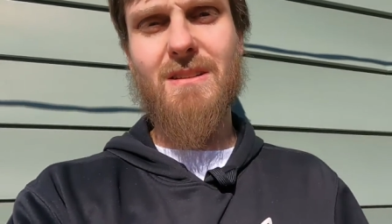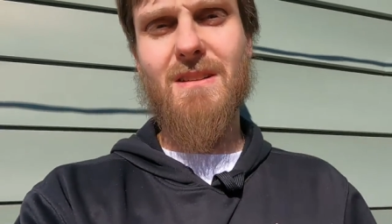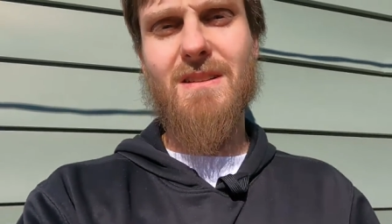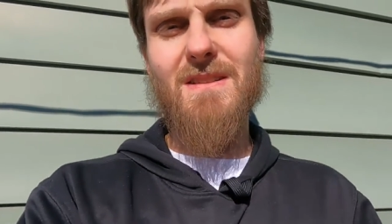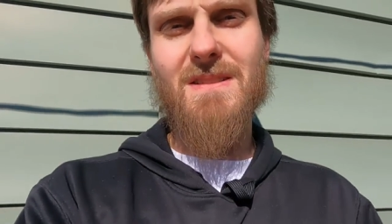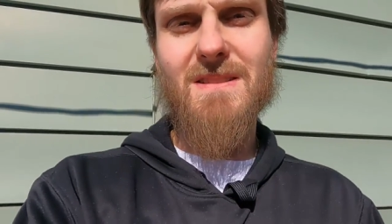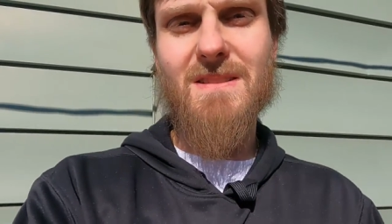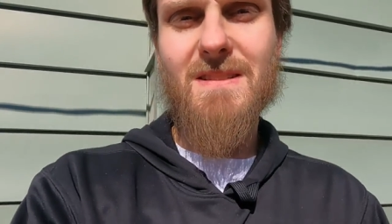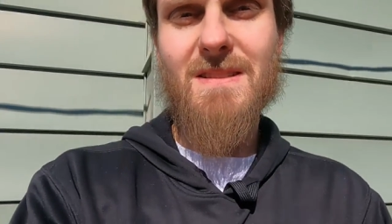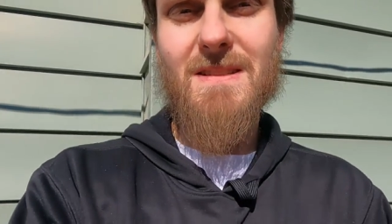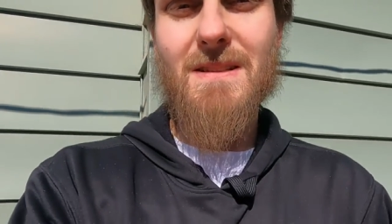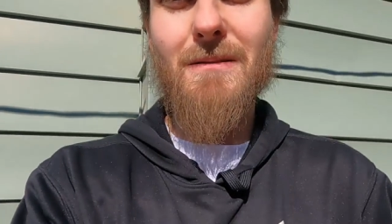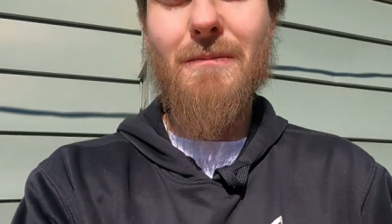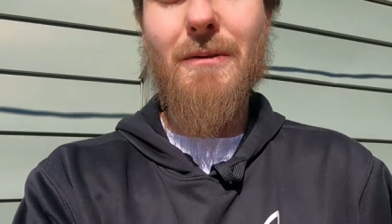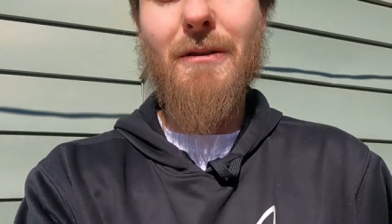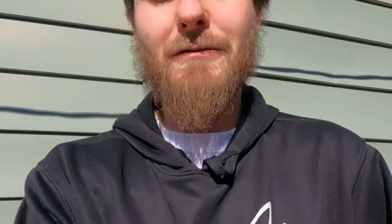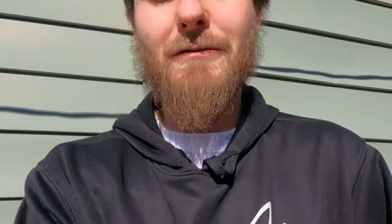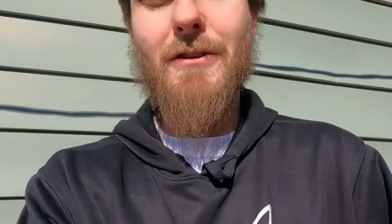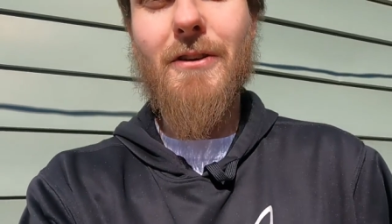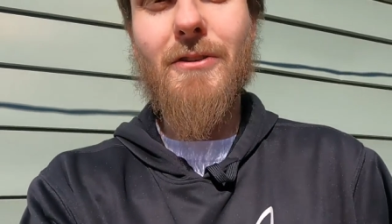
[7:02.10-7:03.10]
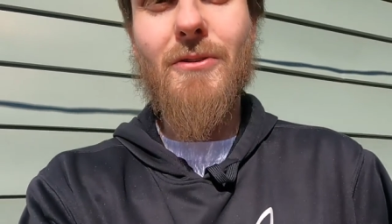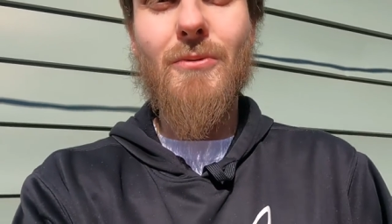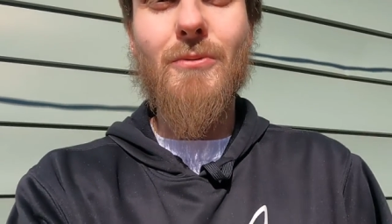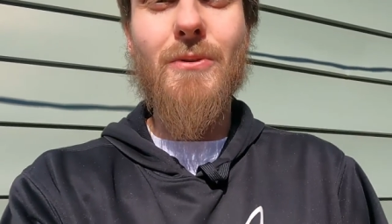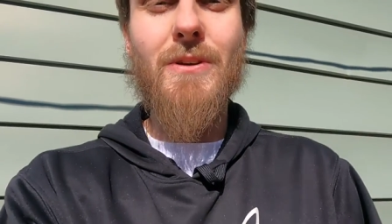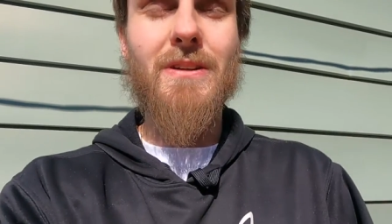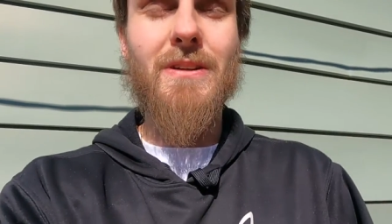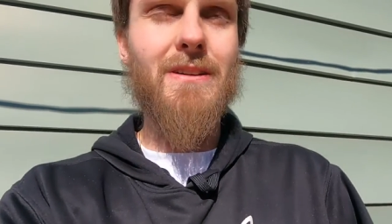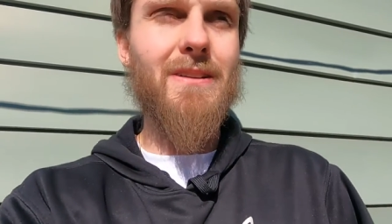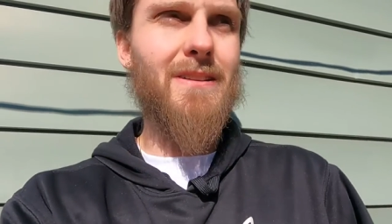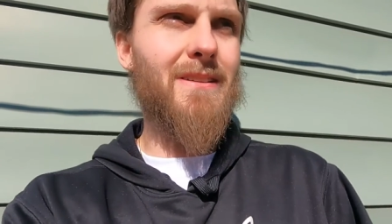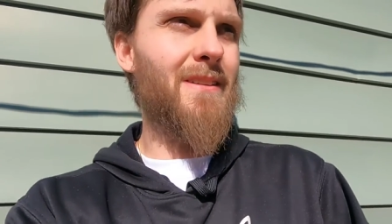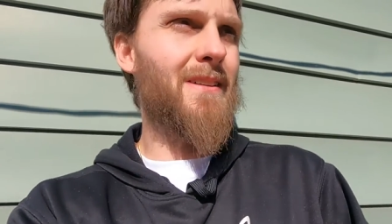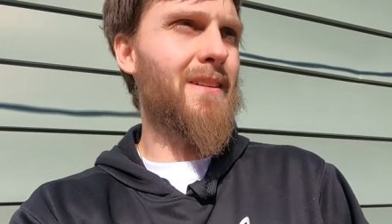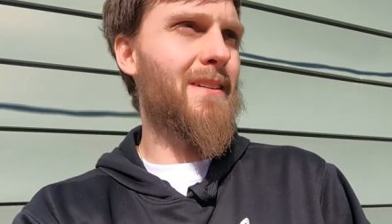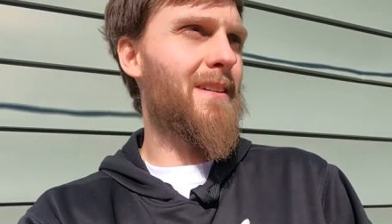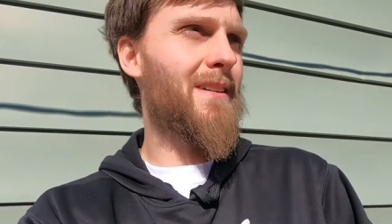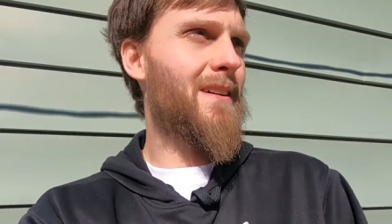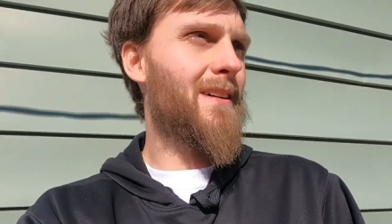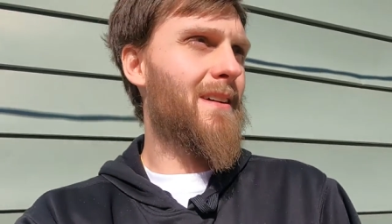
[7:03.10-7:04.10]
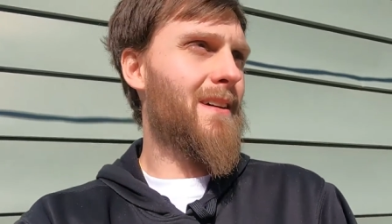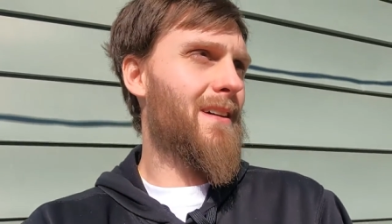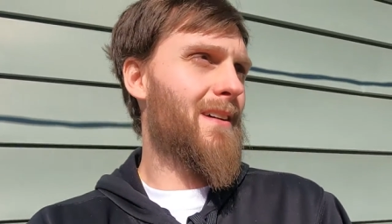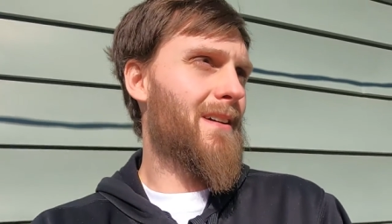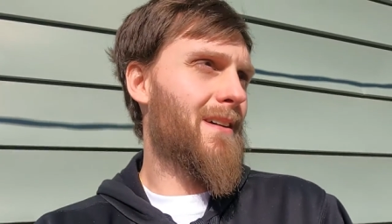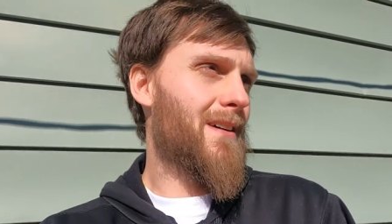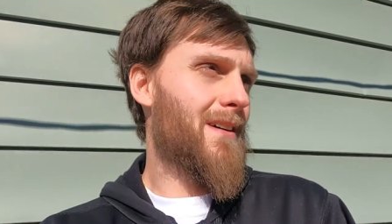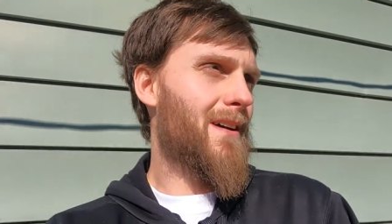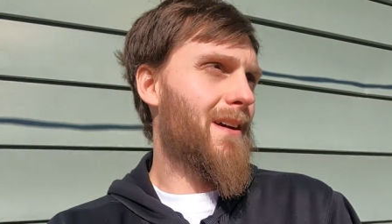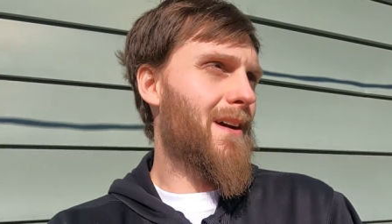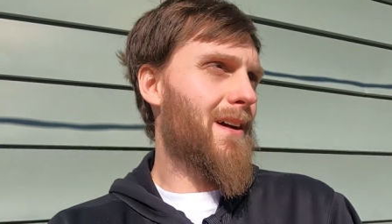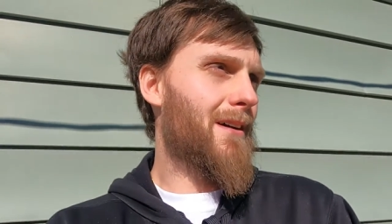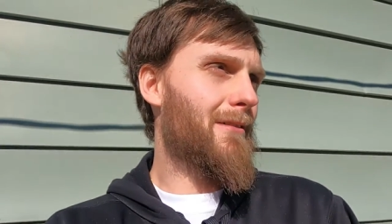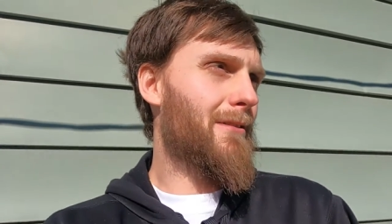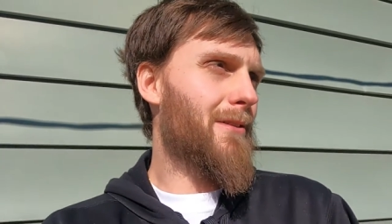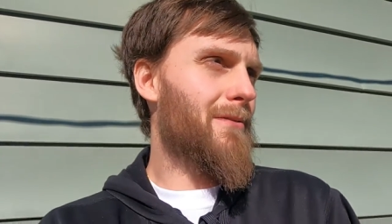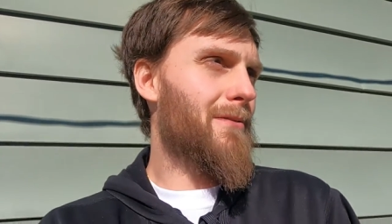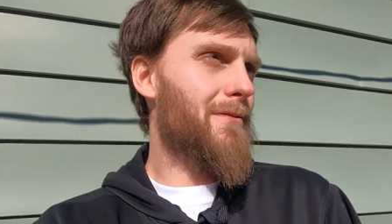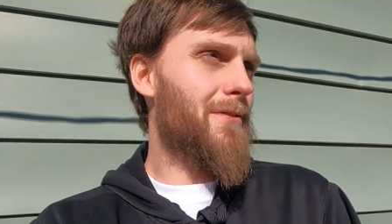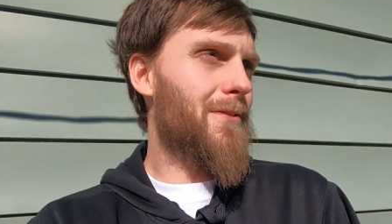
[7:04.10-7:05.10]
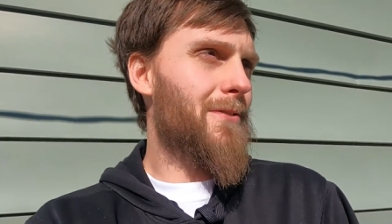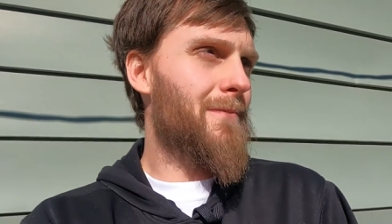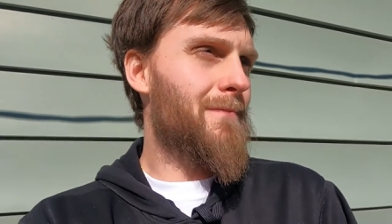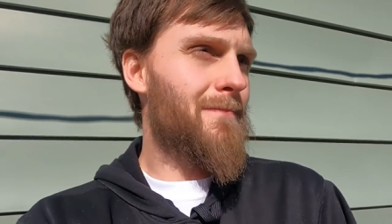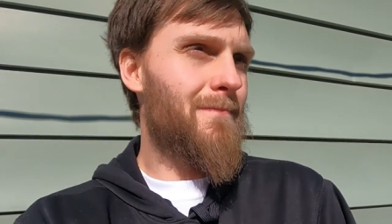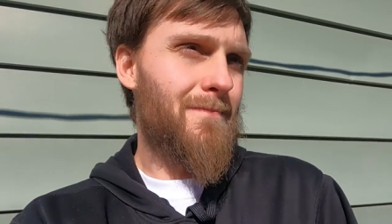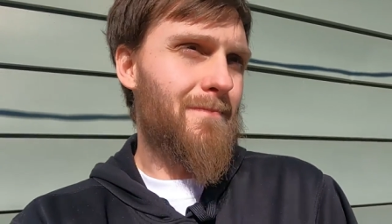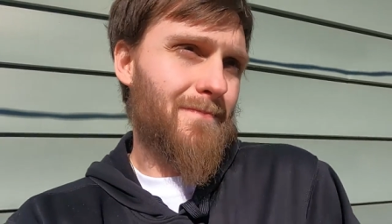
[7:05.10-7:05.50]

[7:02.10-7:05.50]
gets to see him every other weekend. However,